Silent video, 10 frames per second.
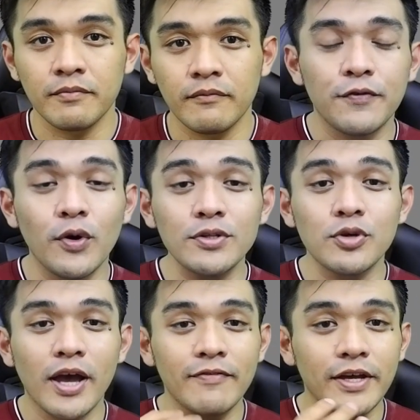if you want
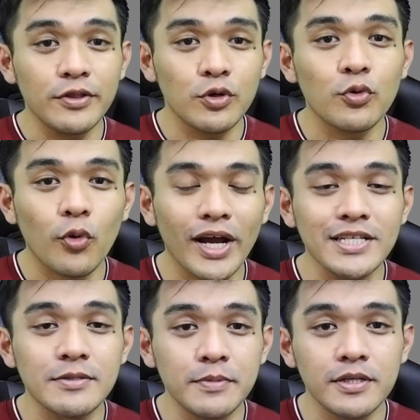to have a no
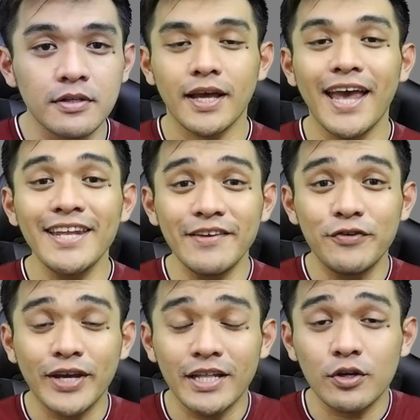rice meal, and if
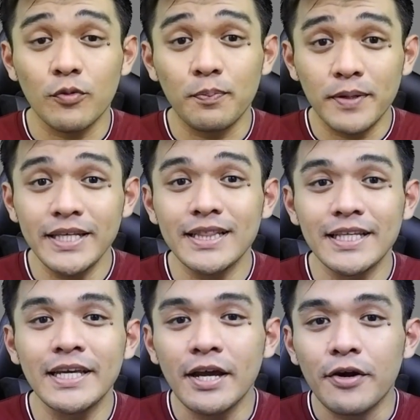you can
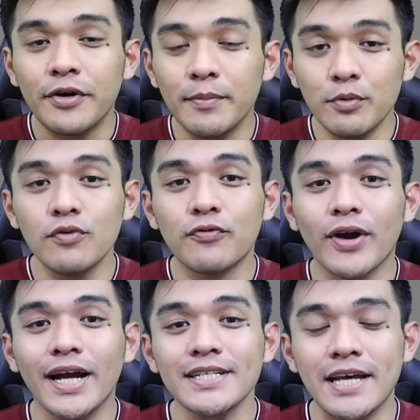completely remove
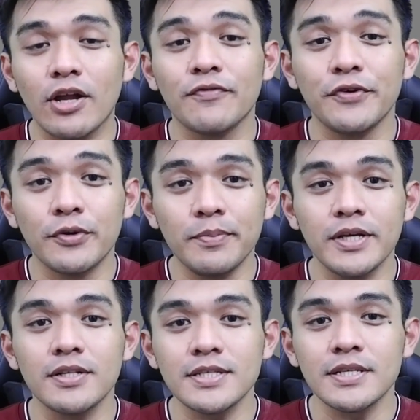rice out of your
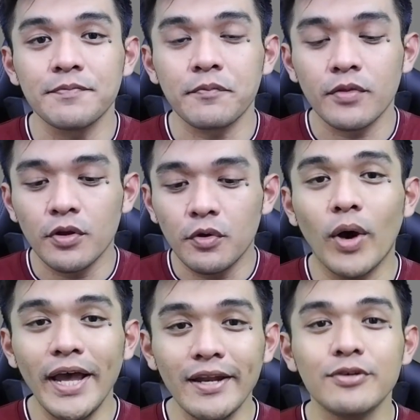meals,
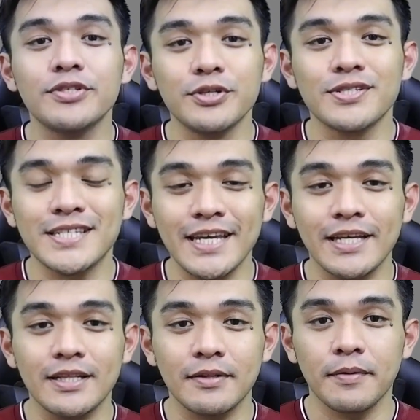why don't you take
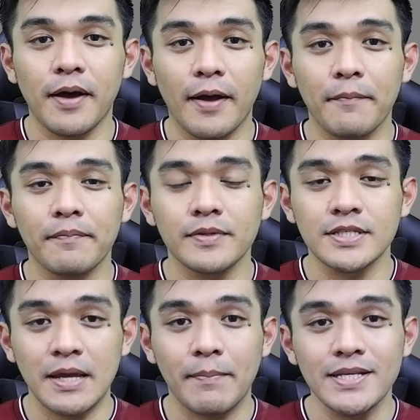it
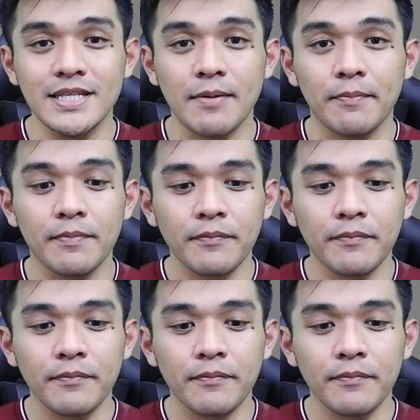step by step?